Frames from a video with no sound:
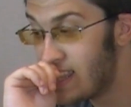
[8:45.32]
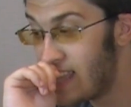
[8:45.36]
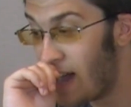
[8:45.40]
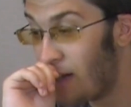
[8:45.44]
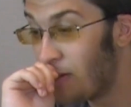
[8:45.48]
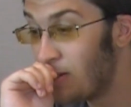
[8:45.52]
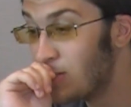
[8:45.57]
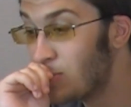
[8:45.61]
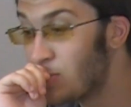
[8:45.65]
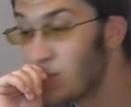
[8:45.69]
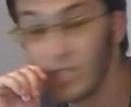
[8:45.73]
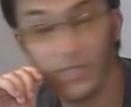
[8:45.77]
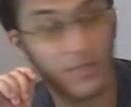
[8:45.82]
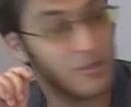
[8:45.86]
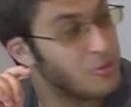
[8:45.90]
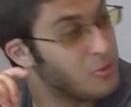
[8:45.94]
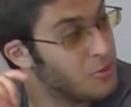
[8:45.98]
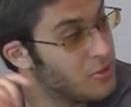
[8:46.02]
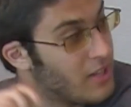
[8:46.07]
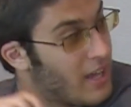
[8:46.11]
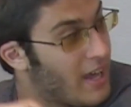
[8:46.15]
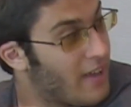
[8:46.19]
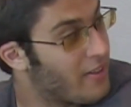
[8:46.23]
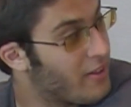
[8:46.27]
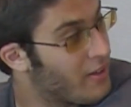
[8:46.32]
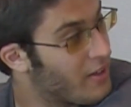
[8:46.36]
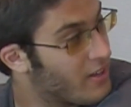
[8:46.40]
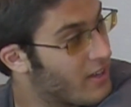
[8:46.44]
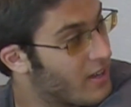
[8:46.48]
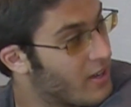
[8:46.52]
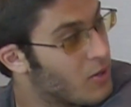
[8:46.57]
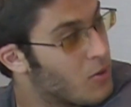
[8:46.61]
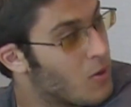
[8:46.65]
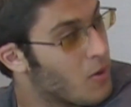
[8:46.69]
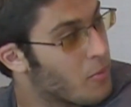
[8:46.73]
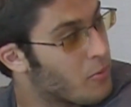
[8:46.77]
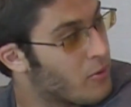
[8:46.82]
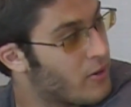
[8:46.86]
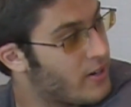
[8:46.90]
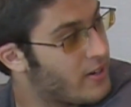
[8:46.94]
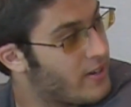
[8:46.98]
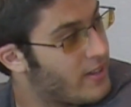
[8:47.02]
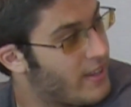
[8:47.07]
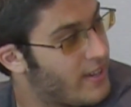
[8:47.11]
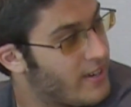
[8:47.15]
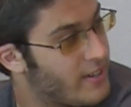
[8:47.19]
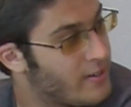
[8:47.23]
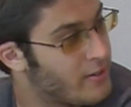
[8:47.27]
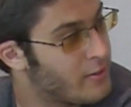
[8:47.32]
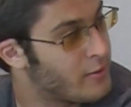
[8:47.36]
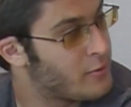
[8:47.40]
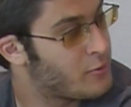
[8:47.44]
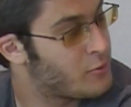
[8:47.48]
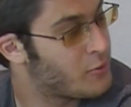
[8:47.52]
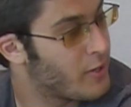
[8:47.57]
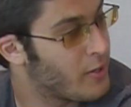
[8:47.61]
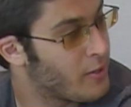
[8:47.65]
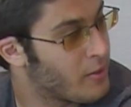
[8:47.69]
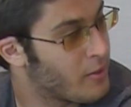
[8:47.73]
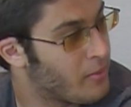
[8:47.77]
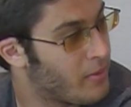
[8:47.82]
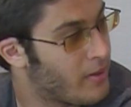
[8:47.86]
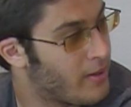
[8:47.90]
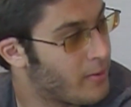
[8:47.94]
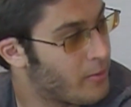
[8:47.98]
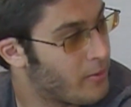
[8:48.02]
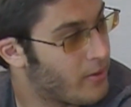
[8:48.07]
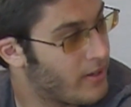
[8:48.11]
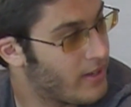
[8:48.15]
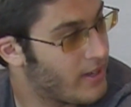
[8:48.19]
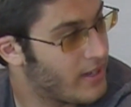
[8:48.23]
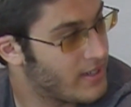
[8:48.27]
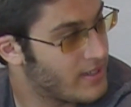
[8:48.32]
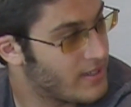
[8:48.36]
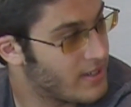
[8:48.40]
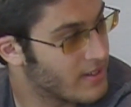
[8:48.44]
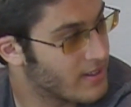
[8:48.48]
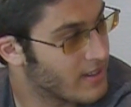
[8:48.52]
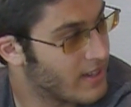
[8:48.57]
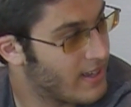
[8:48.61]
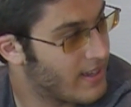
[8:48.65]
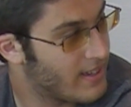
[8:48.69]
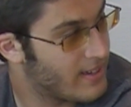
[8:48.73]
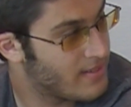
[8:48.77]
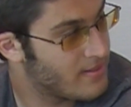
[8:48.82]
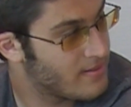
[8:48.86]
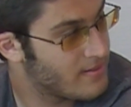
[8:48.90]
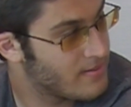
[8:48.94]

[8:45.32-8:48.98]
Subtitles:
That was really cool how they incorporated that into the trailer, by the way. I dug that.